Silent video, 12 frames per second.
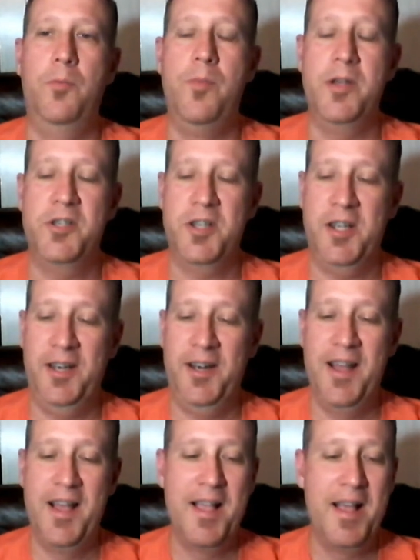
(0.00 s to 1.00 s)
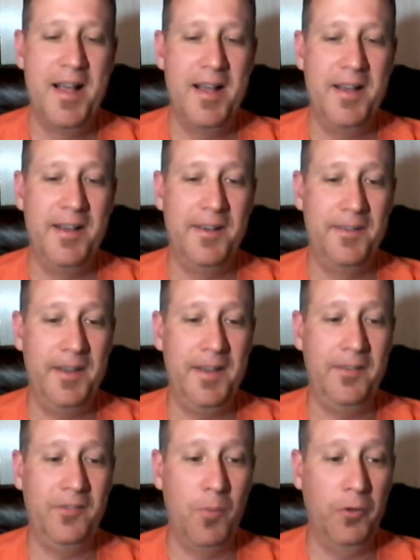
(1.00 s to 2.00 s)
with Michigan.
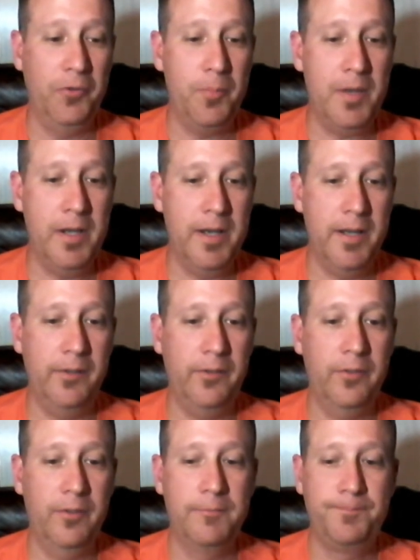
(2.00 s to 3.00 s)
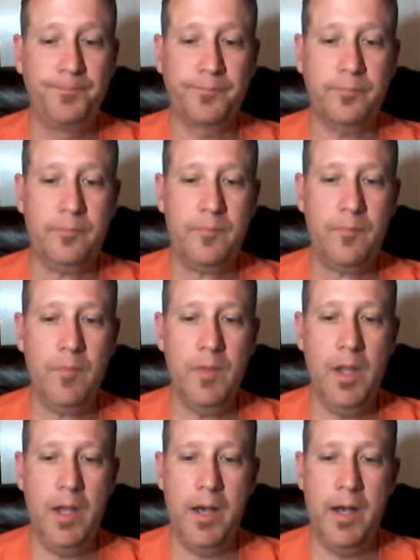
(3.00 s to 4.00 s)
It's mostly because
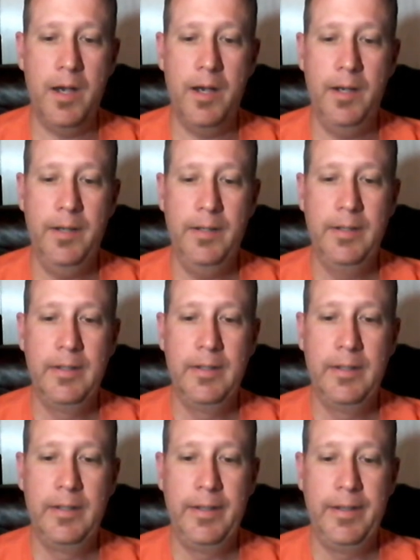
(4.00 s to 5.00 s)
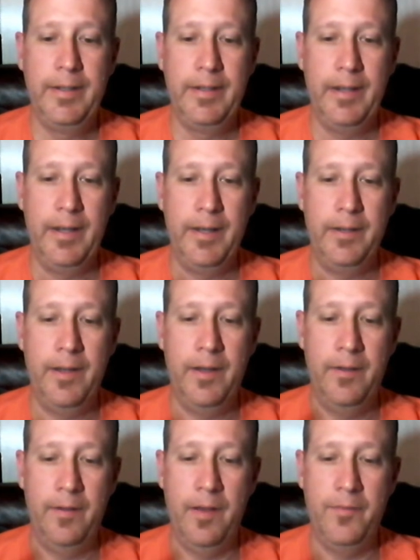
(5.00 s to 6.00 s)
of
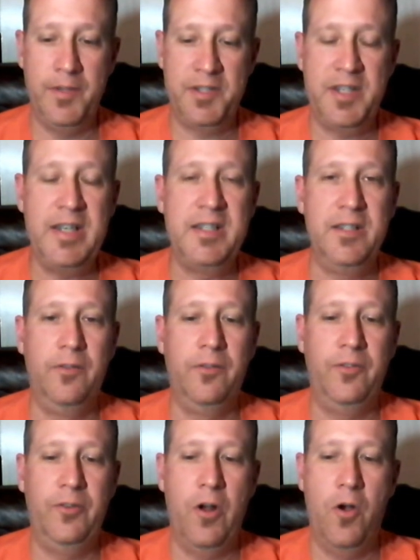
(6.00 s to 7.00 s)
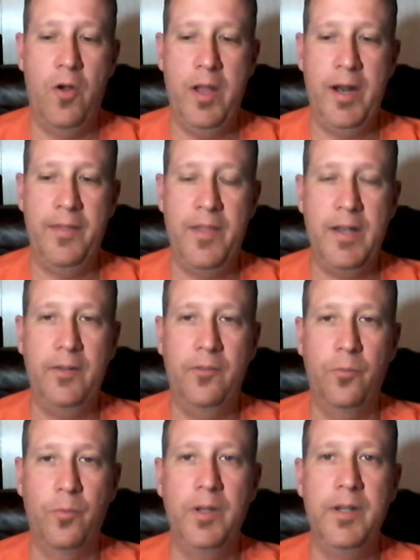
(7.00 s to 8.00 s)
the seasons, and I think
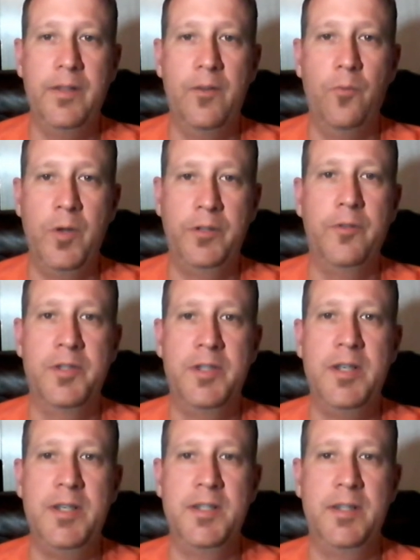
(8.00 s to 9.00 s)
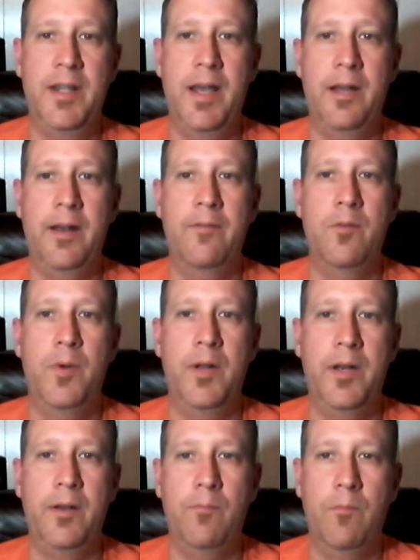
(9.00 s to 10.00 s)
it's really the winter season that
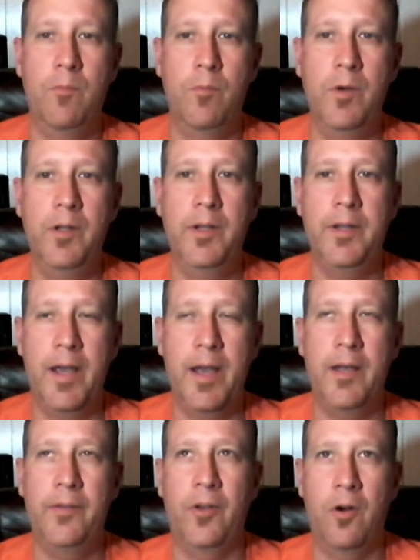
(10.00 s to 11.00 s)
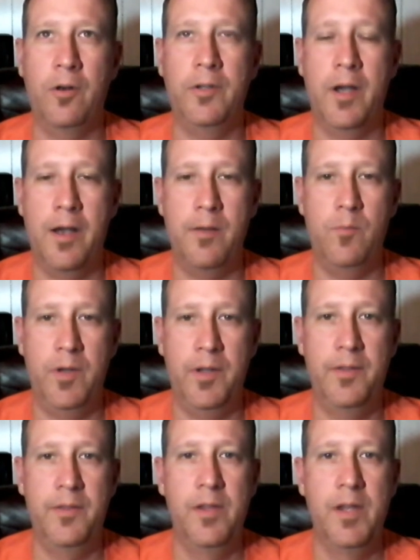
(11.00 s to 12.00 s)
everybody really has a hard time
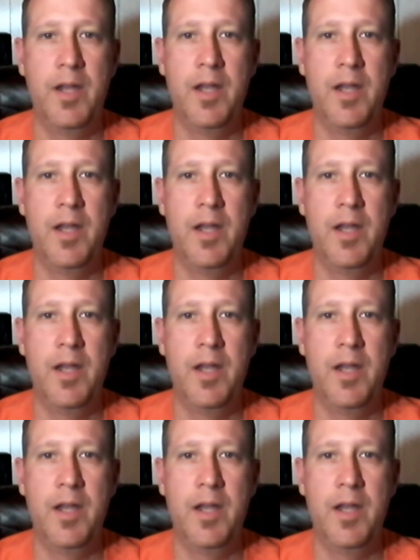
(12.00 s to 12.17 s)
with.